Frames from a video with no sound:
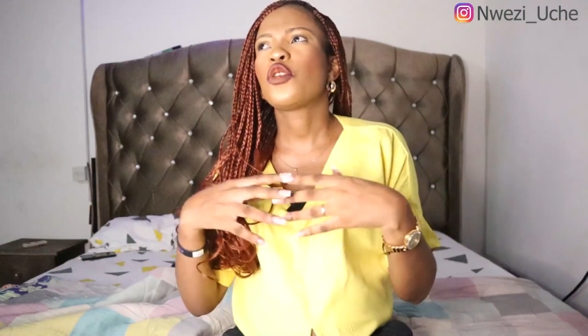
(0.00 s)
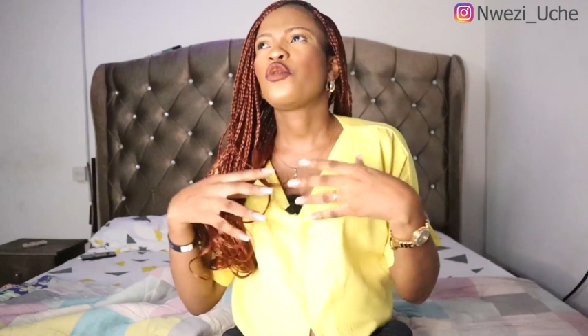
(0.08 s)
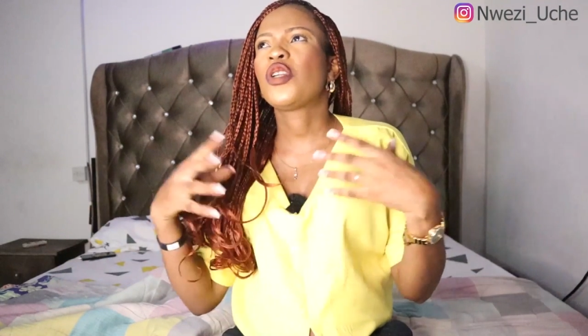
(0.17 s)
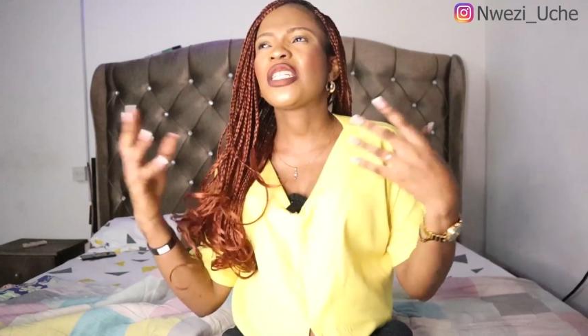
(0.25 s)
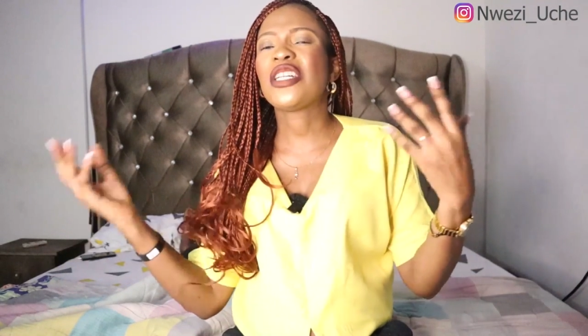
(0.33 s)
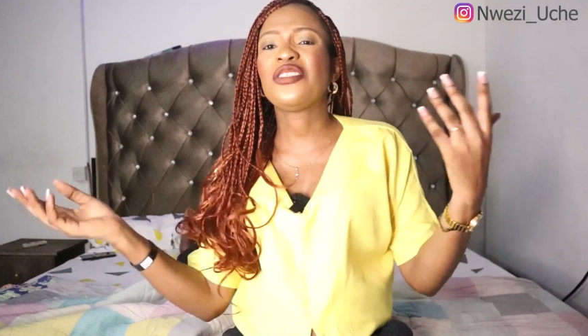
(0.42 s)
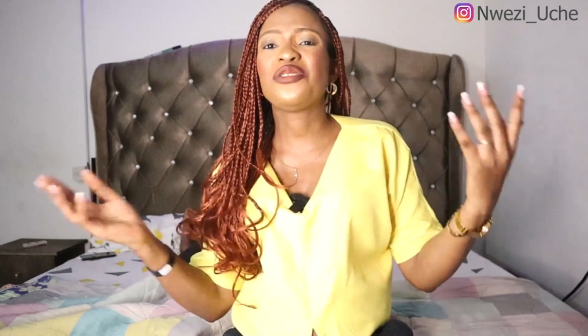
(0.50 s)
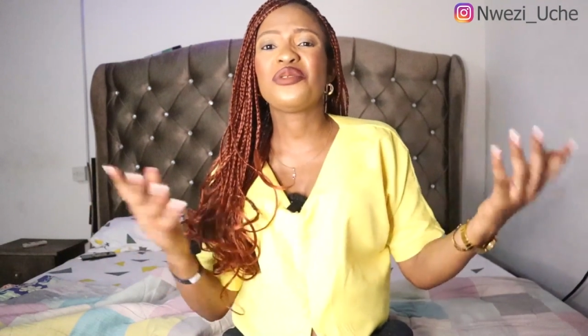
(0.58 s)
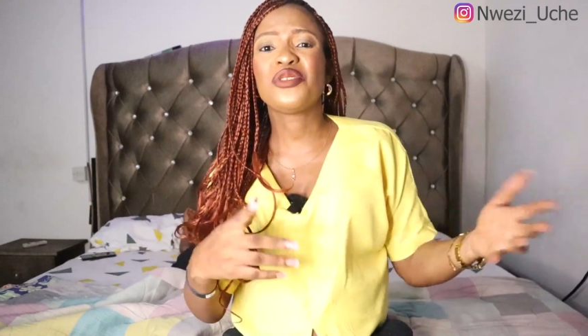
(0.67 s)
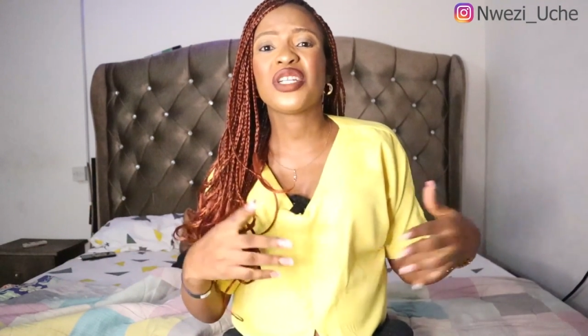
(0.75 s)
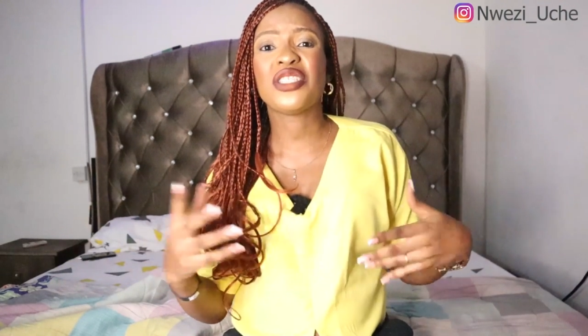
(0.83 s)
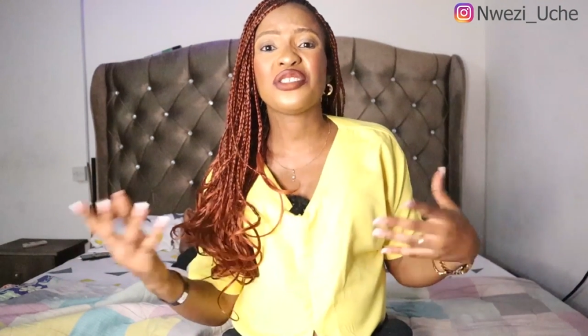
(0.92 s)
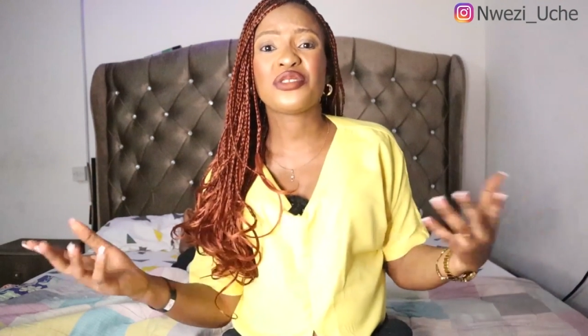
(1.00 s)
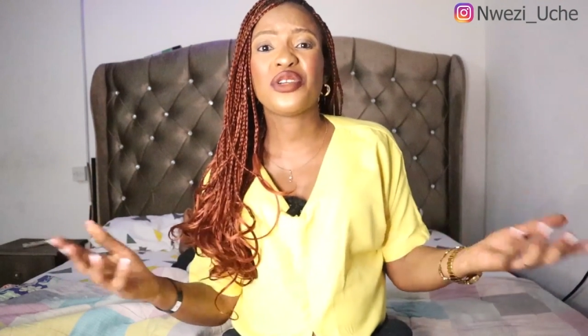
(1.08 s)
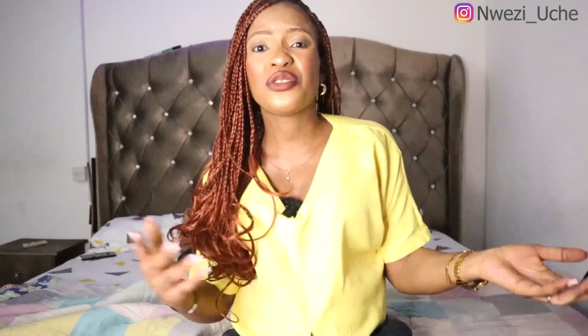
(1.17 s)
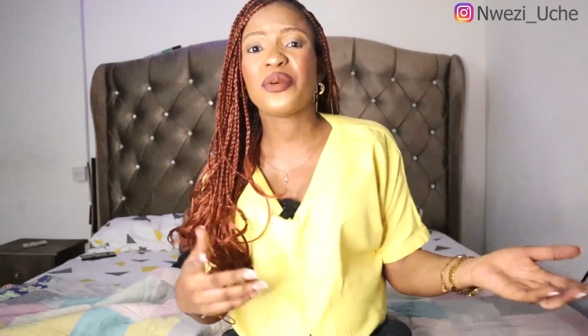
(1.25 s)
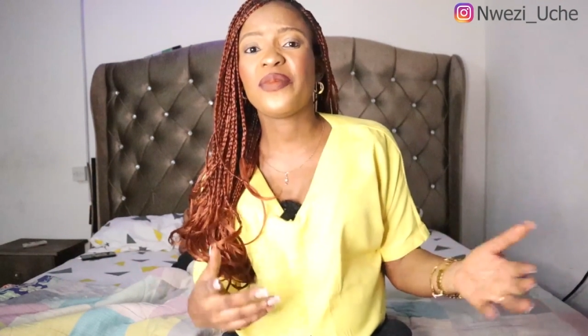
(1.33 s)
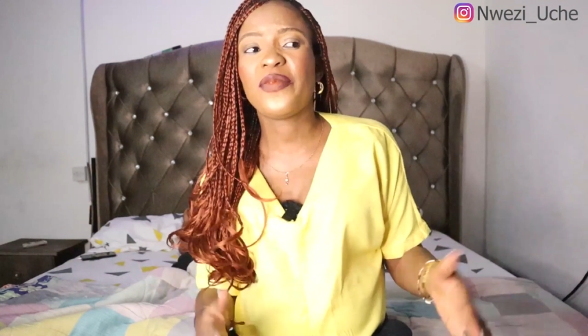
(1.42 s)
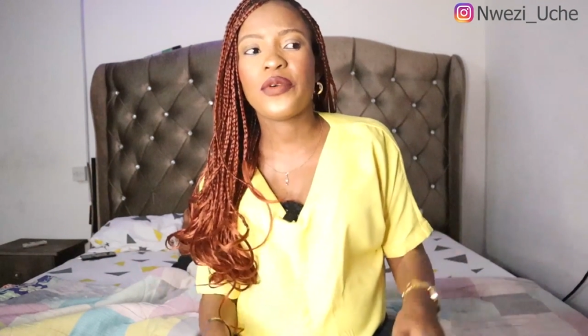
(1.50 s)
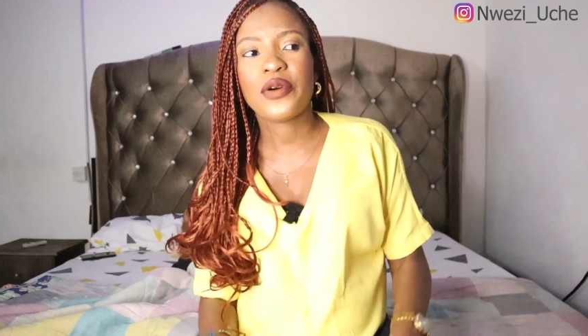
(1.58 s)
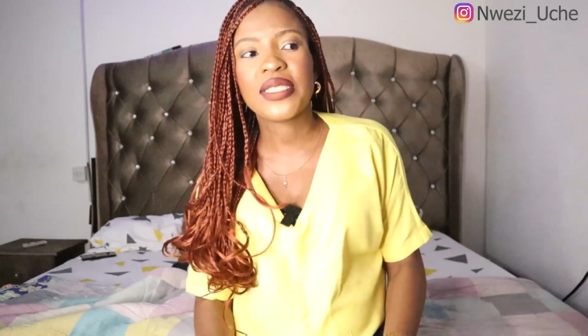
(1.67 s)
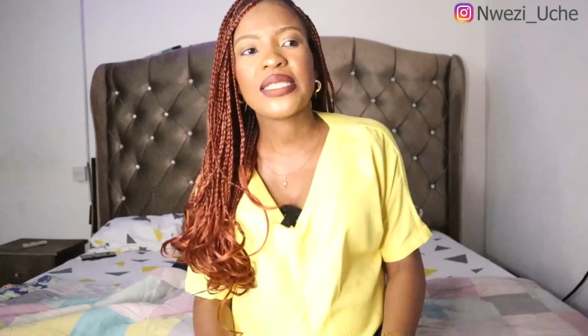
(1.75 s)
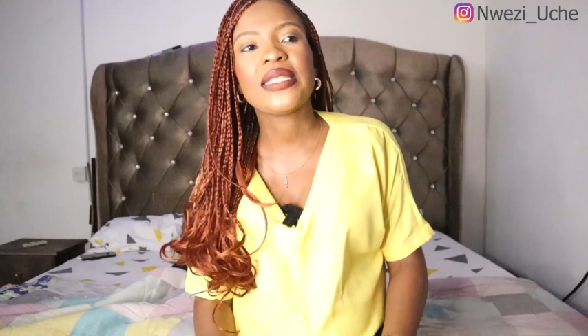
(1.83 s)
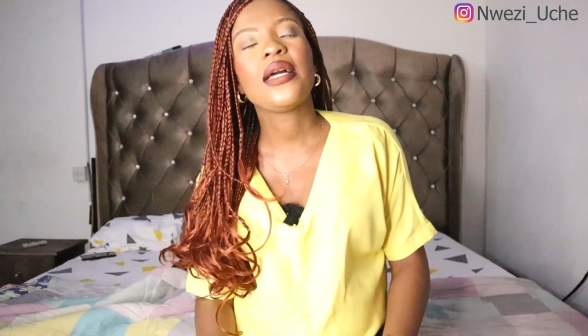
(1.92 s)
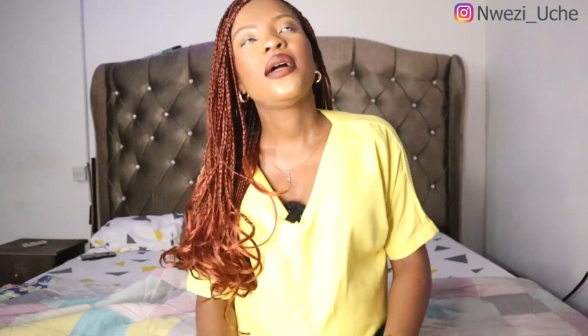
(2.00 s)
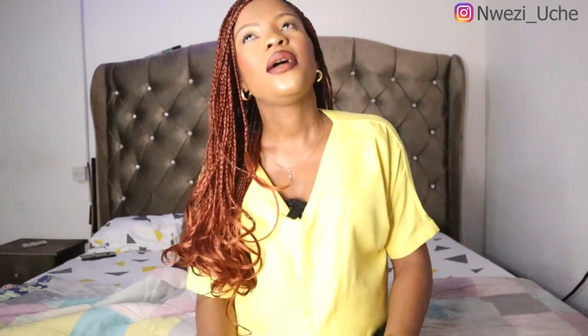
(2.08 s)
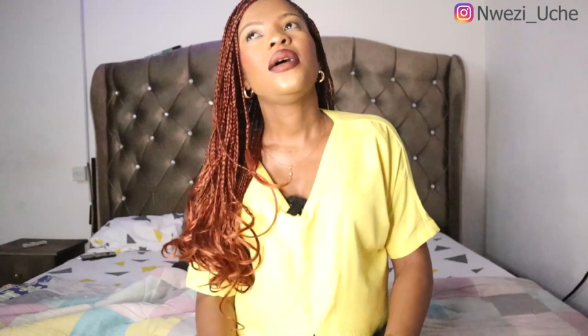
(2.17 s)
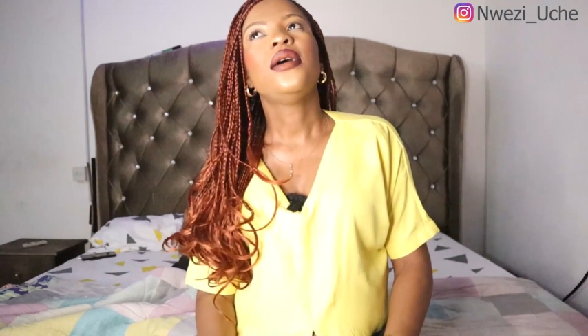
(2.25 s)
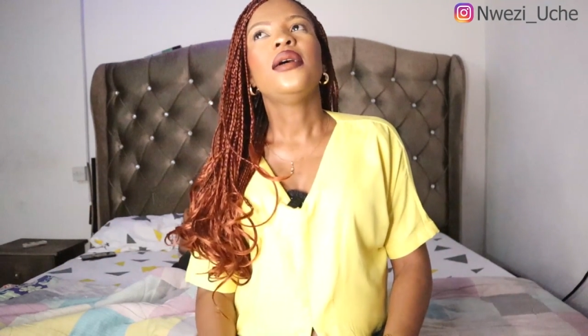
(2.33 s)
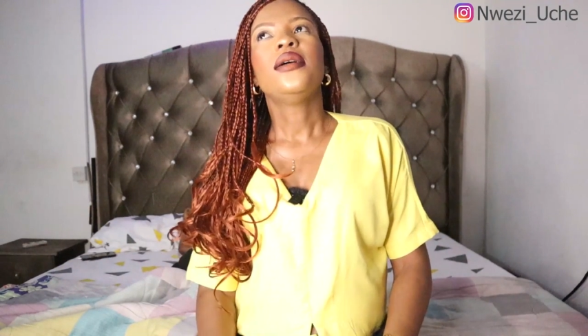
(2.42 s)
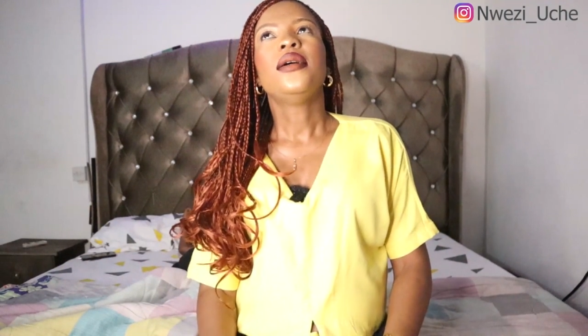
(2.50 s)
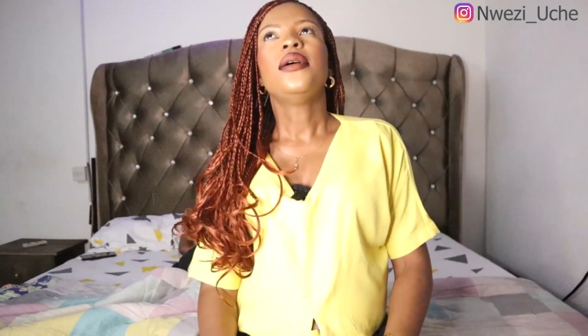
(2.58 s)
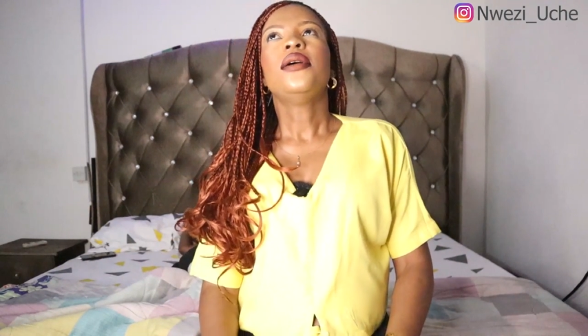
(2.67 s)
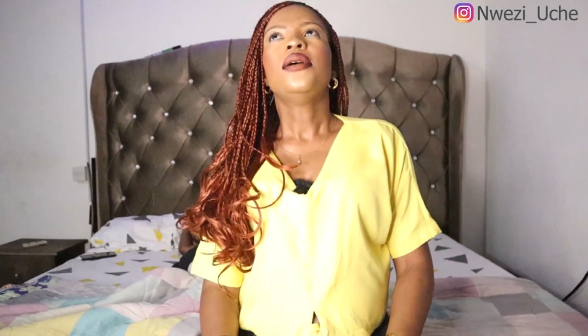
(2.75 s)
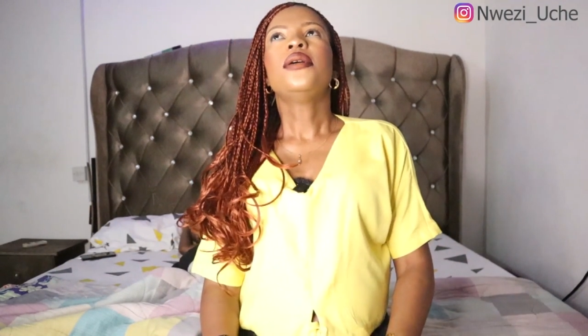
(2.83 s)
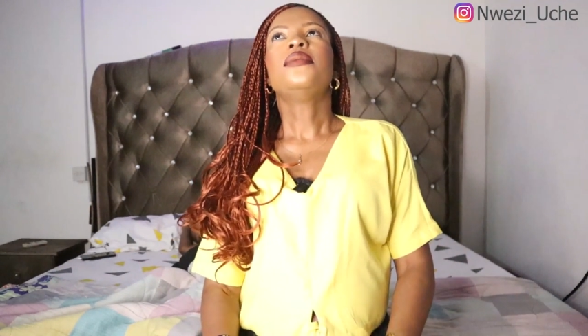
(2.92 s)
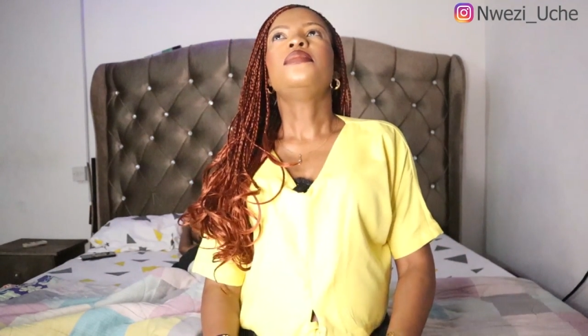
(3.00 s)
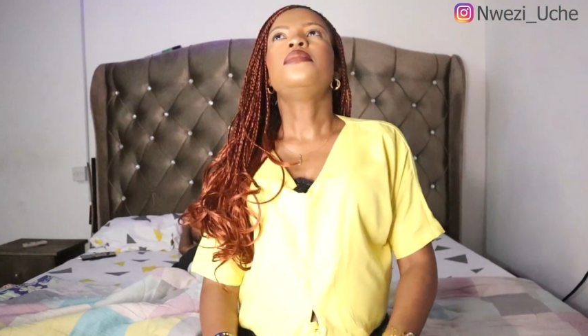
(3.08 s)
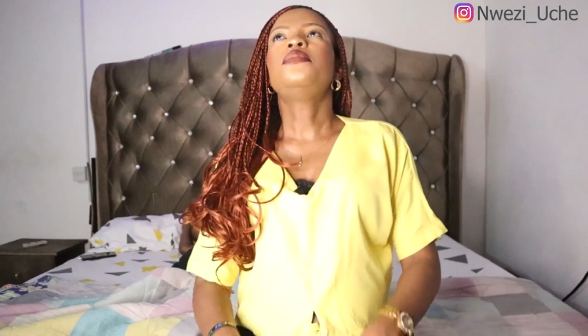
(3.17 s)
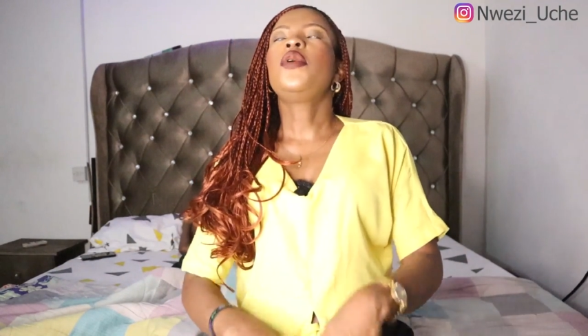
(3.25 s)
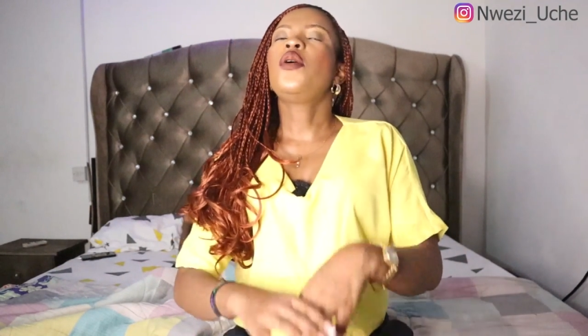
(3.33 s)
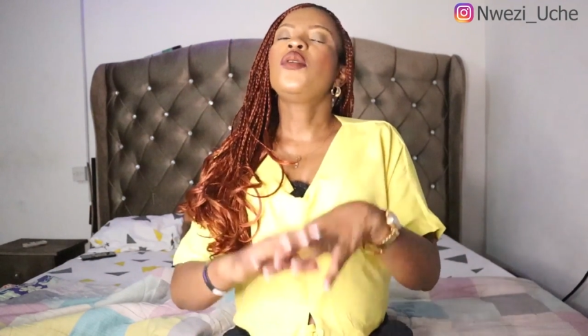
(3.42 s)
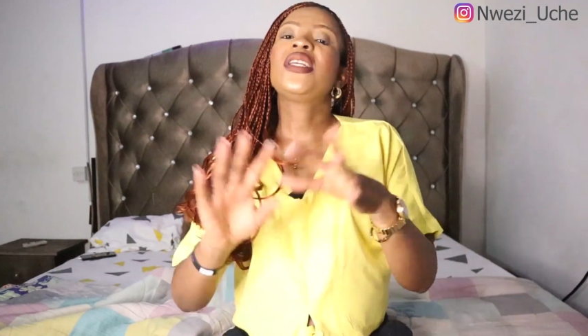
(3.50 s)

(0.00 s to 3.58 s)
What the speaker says: which I don't know which one is going up first, but